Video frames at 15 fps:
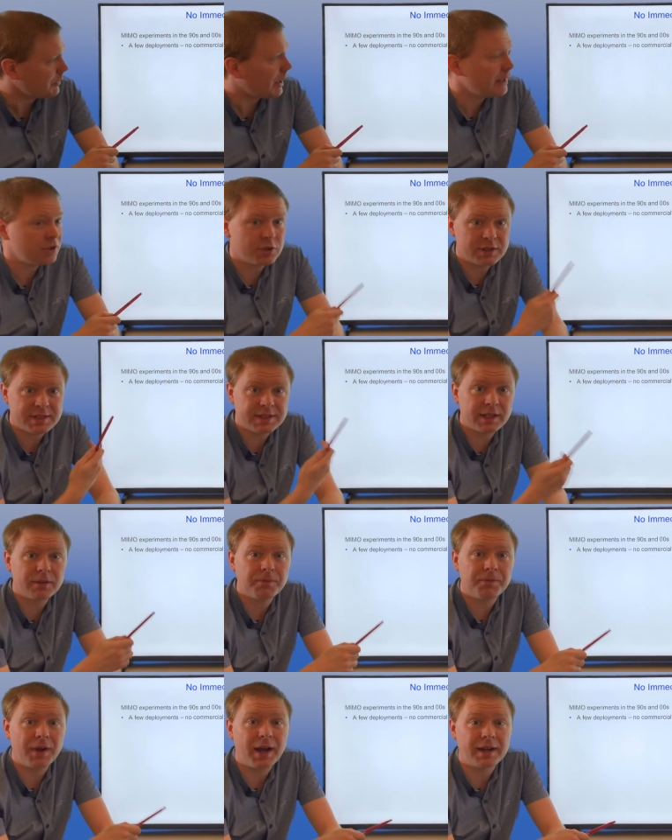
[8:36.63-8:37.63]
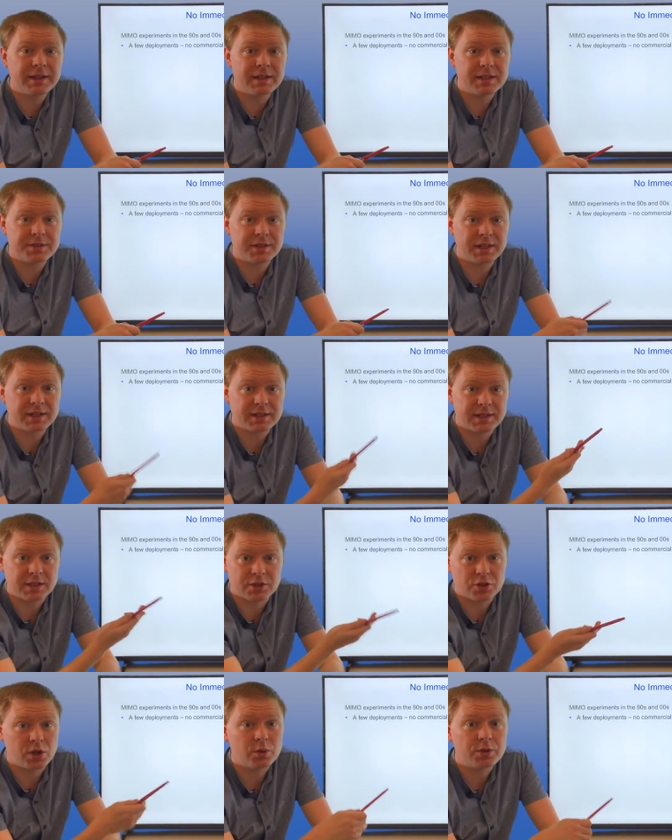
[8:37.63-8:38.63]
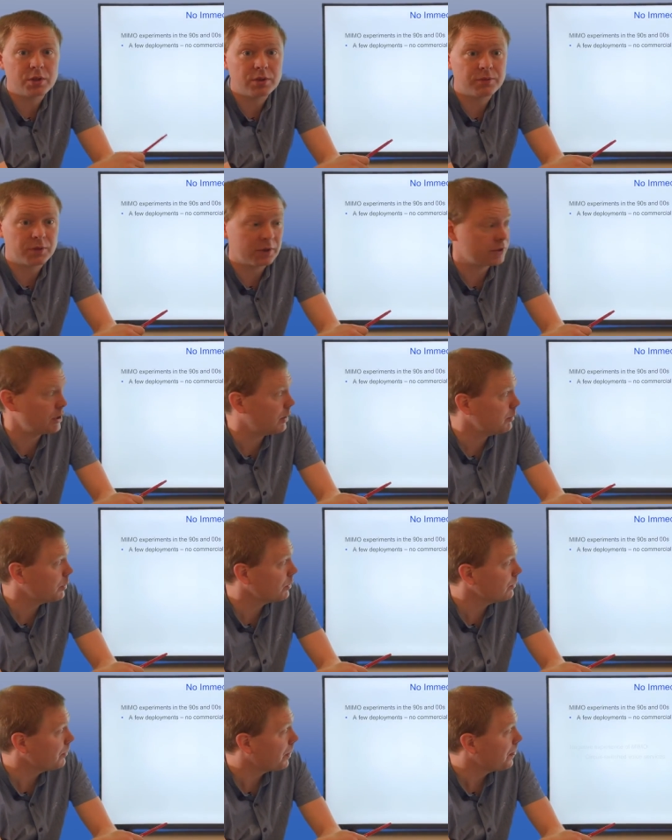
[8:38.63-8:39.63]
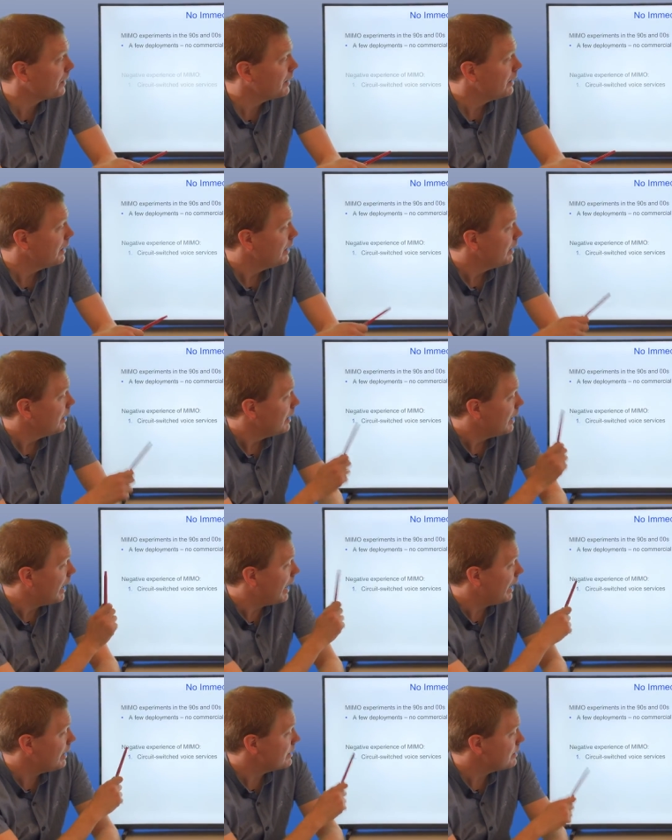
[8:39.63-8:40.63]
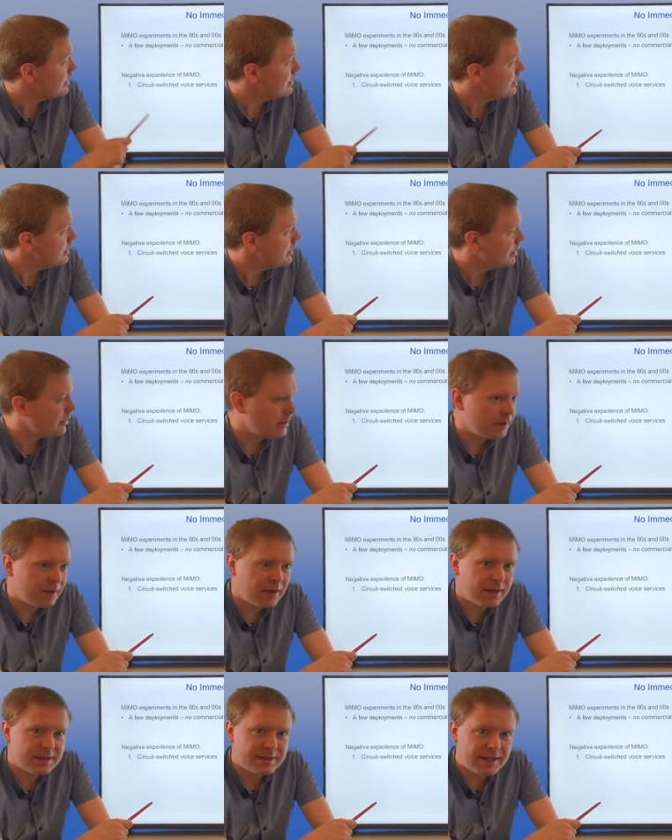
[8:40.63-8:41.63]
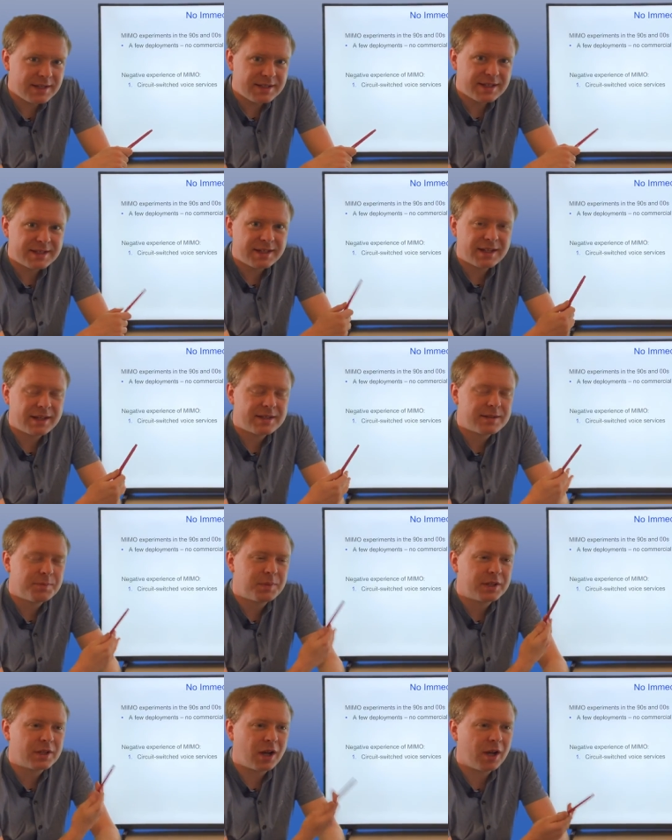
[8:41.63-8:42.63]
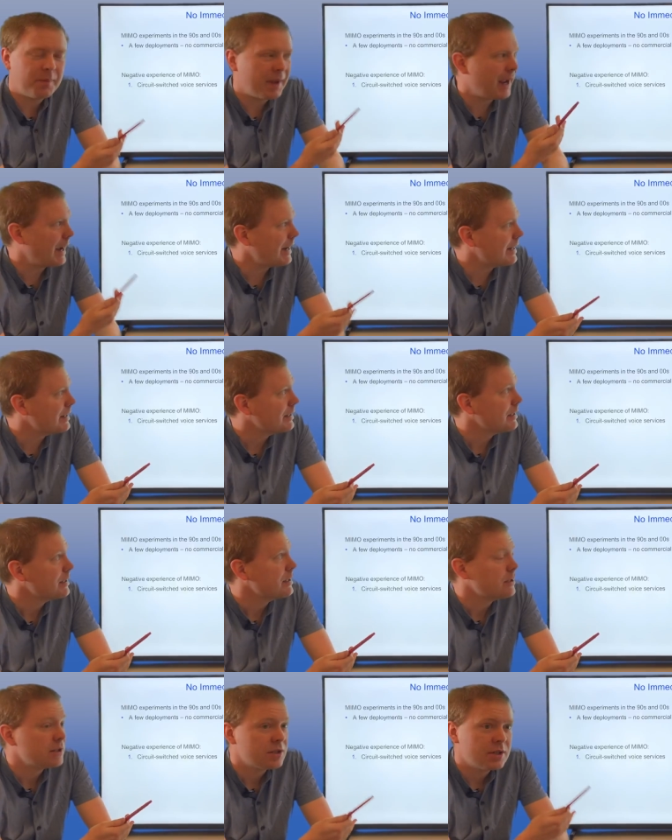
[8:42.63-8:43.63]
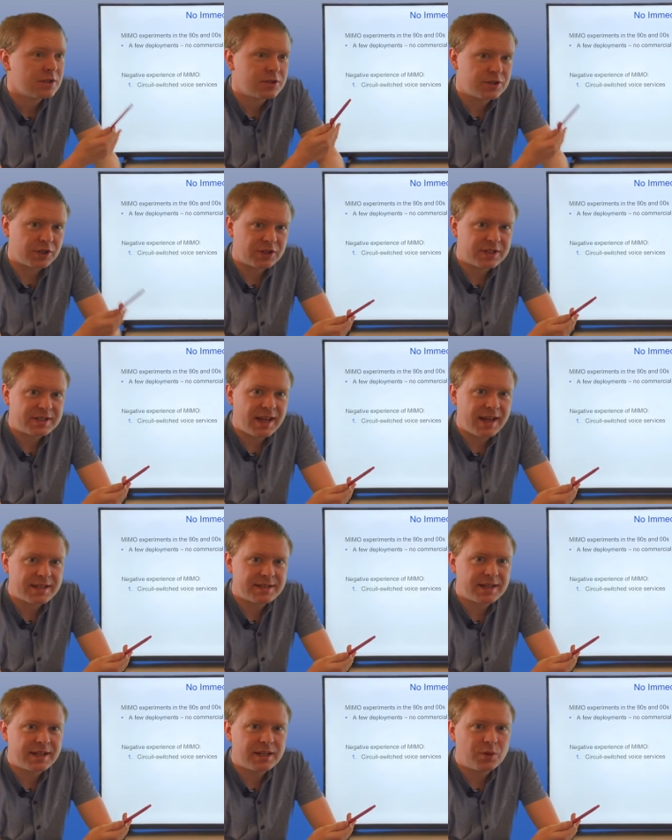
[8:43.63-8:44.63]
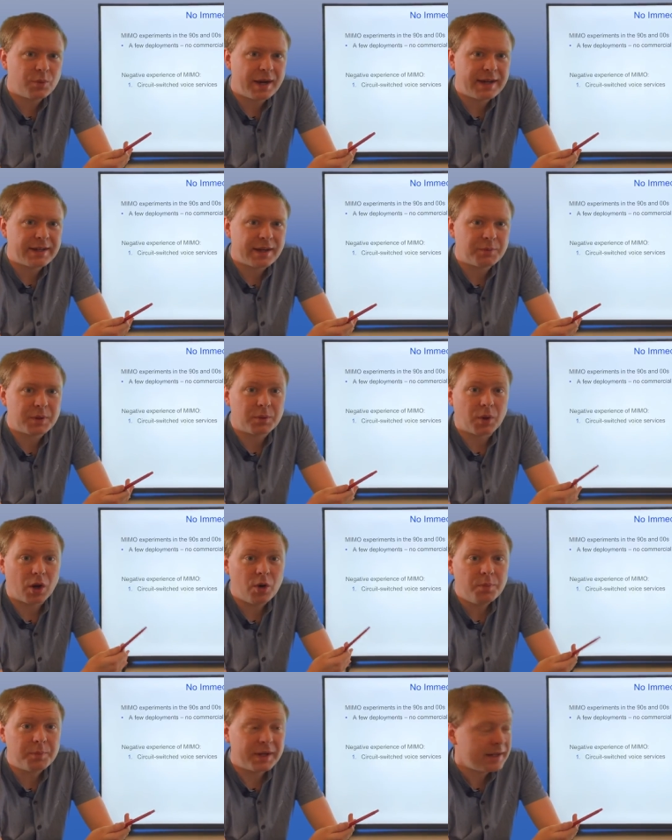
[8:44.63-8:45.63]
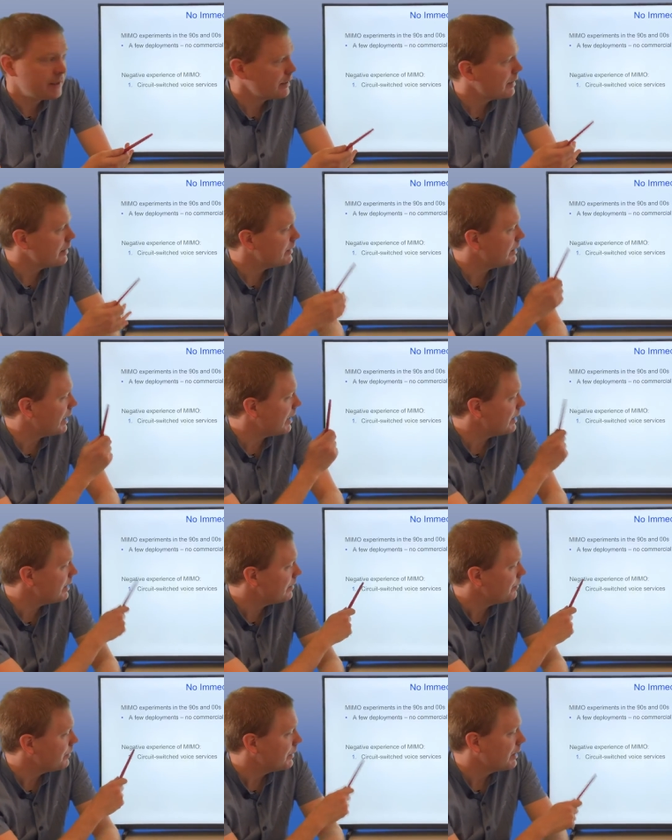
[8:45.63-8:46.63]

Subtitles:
And you can still find these things in Tokyo, for example. And since it didn't become a success in the way that we were hoping, then